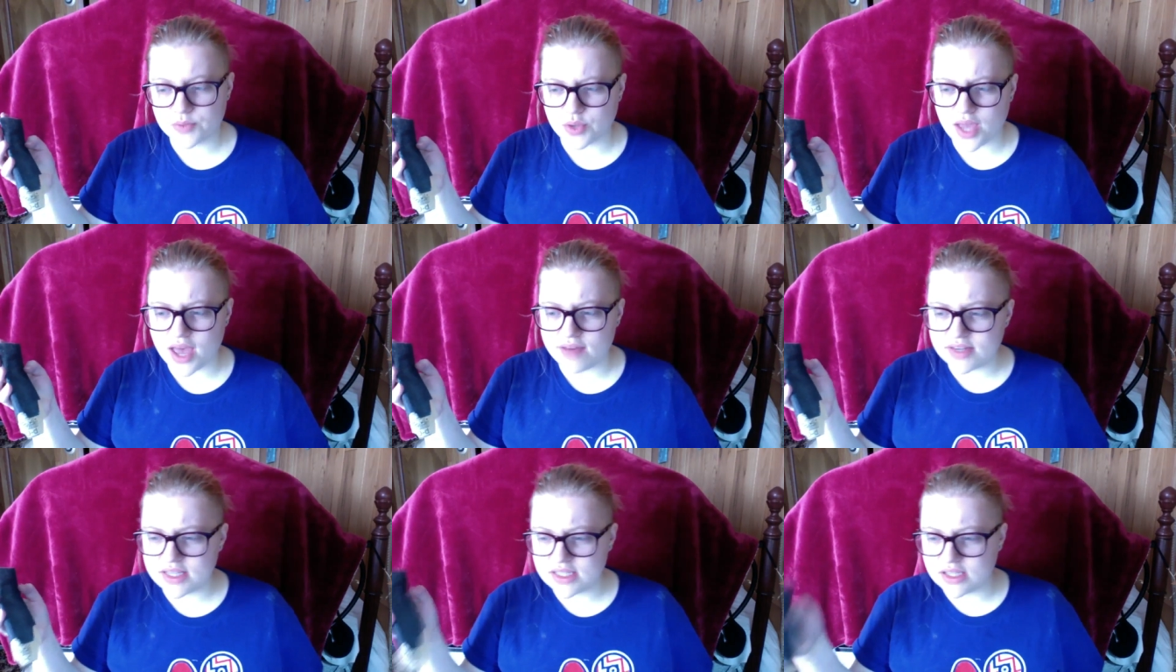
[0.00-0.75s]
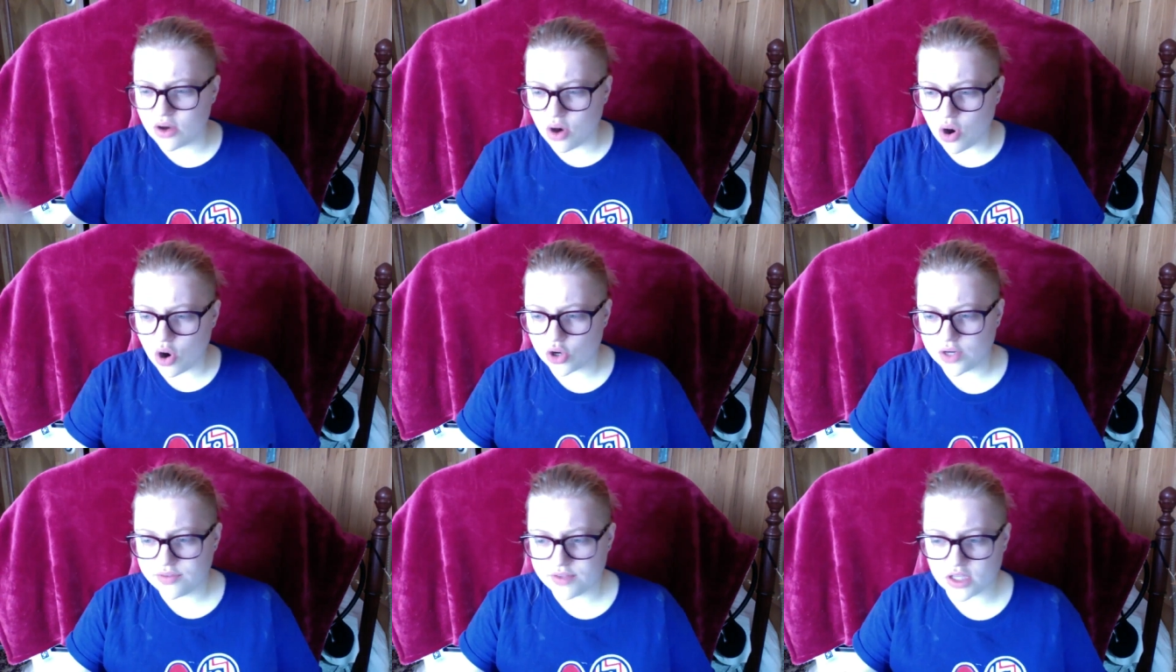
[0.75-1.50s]
Do I have any
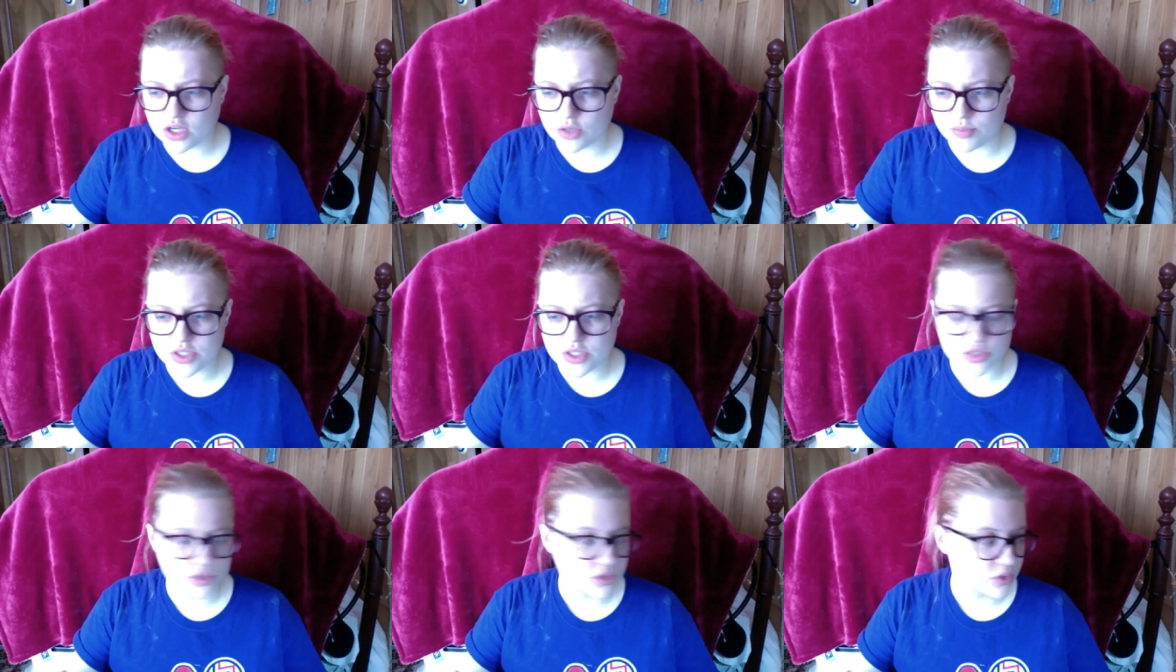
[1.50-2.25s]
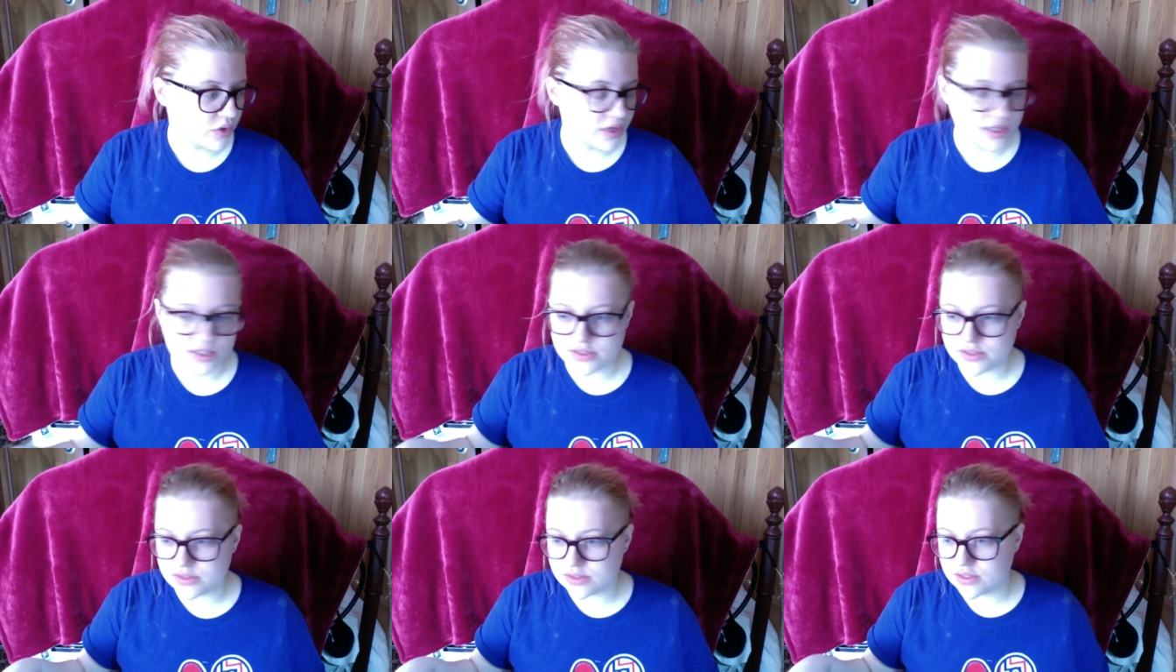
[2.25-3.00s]
horrific commission
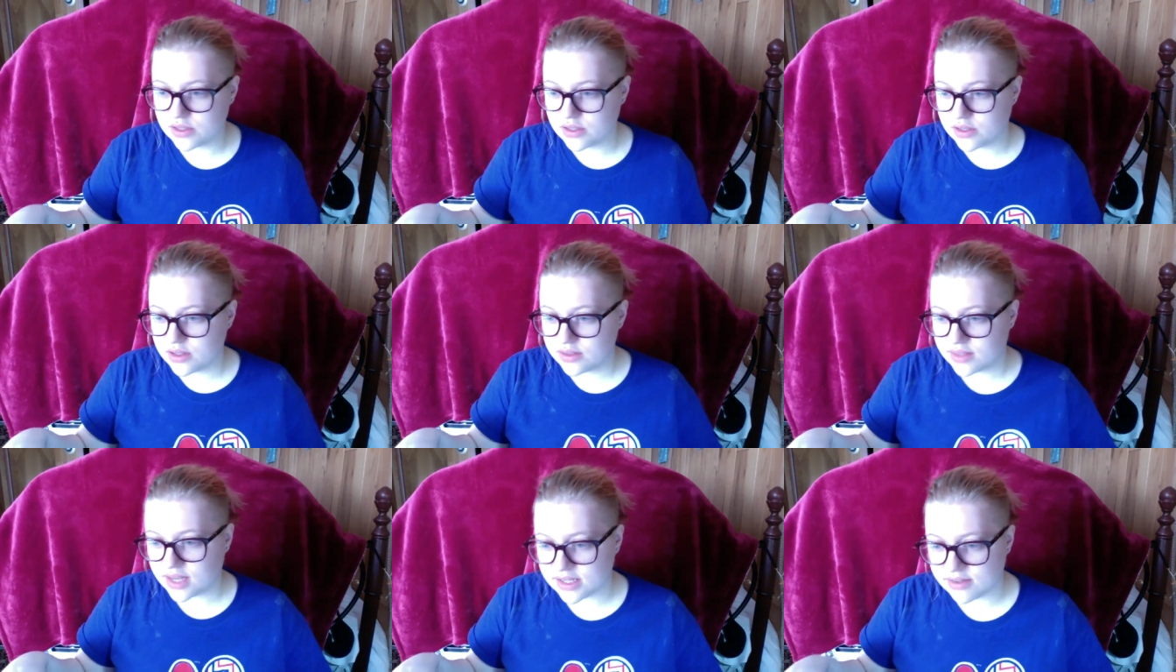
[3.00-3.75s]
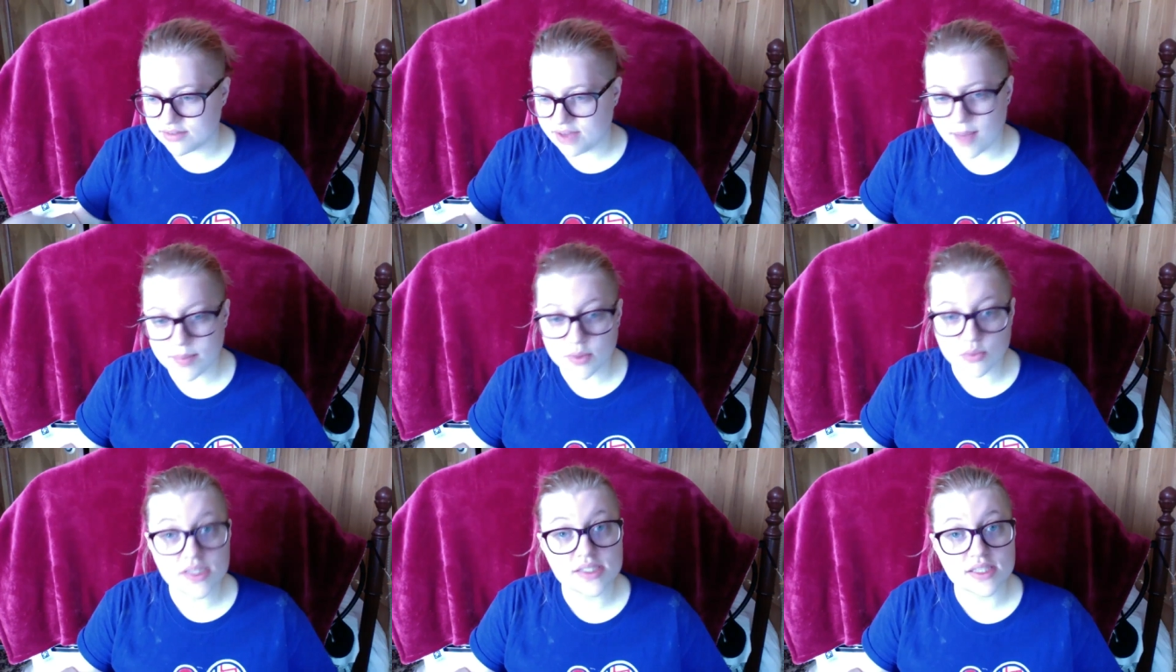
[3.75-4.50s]
stories that have
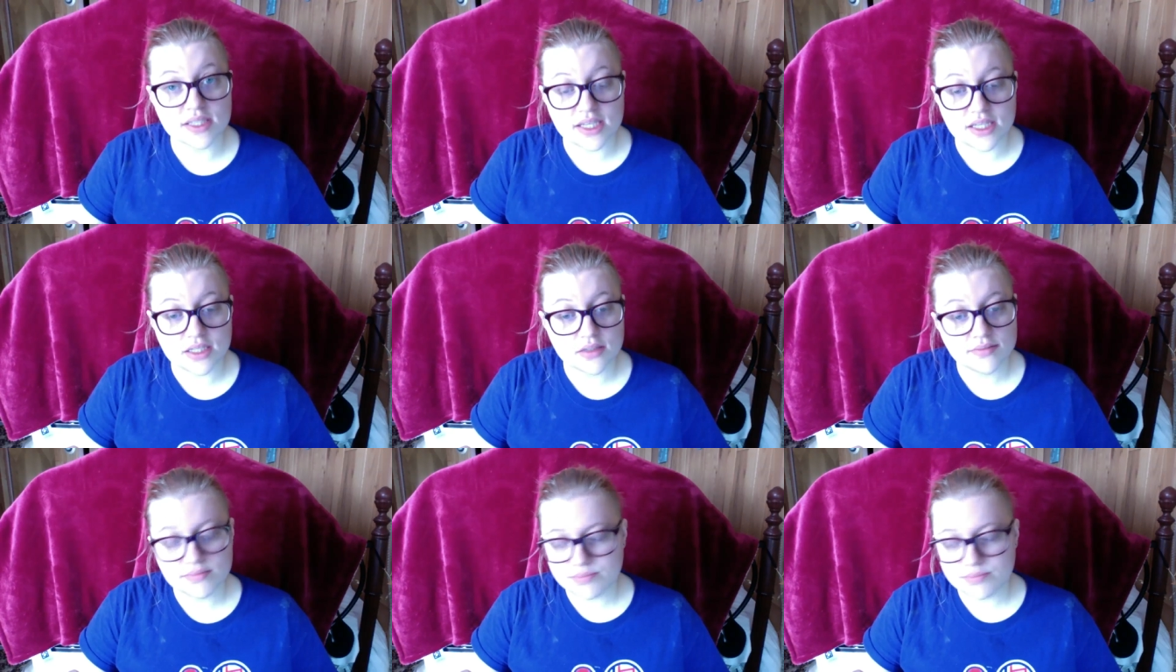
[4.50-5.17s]
happened recently?